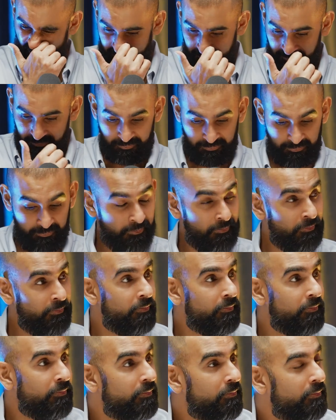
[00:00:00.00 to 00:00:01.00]
You know, we're
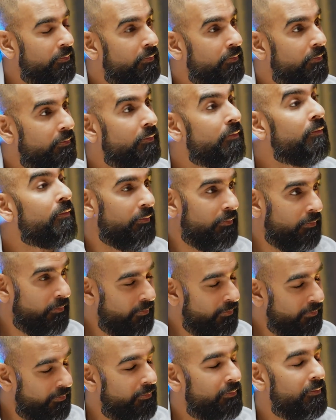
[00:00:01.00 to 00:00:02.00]
based out of here. We have
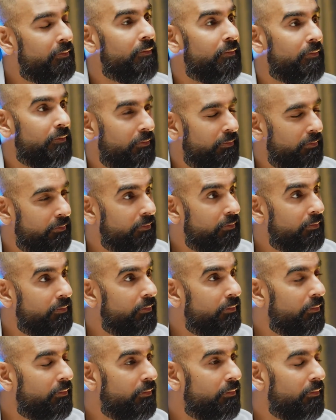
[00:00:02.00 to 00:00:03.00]
offices here. We
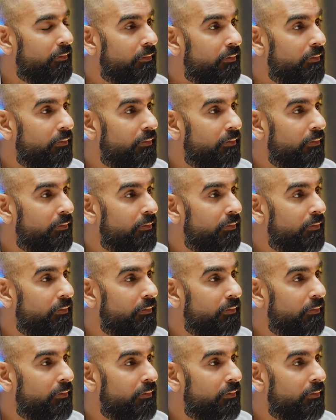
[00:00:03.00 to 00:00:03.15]
live here.